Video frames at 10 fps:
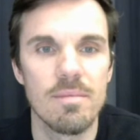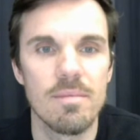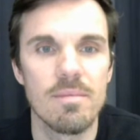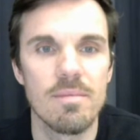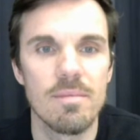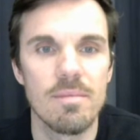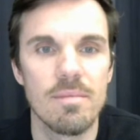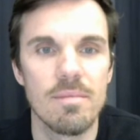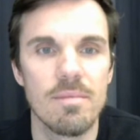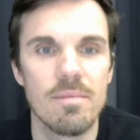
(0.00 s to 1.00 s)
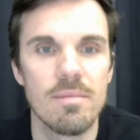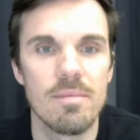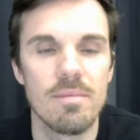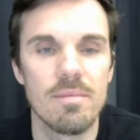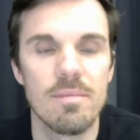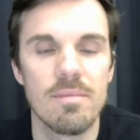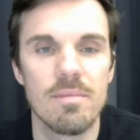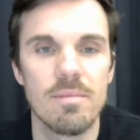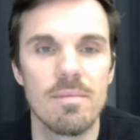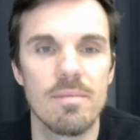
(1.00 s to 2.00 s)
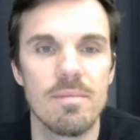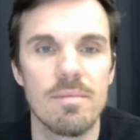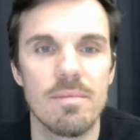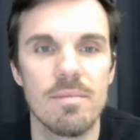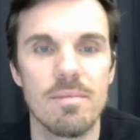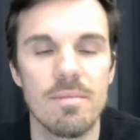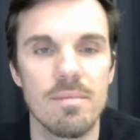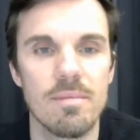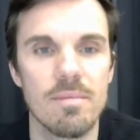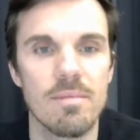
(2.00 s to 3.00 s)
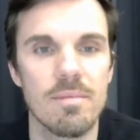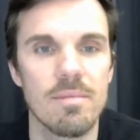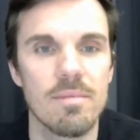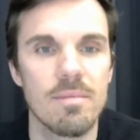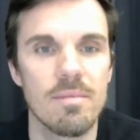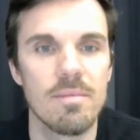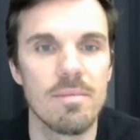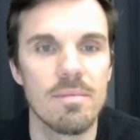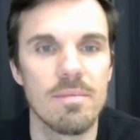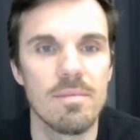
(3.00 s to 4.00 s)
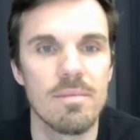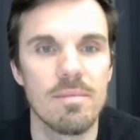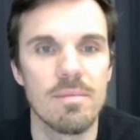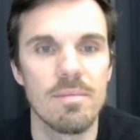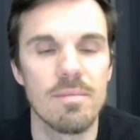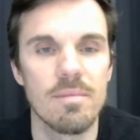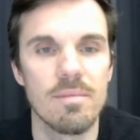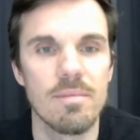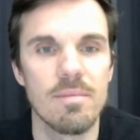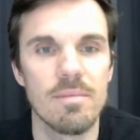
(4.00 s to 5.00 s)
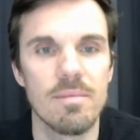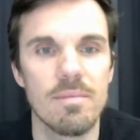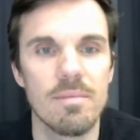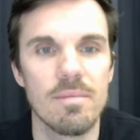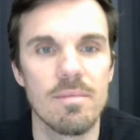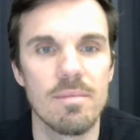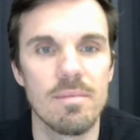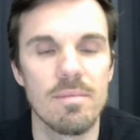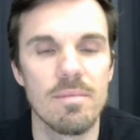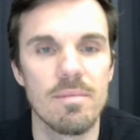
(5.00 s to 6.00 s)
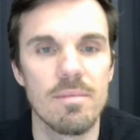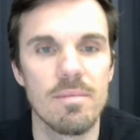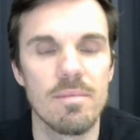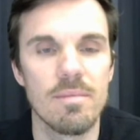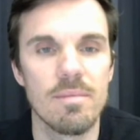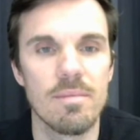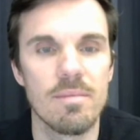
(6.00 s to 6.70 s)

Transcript: This person isn't speaking.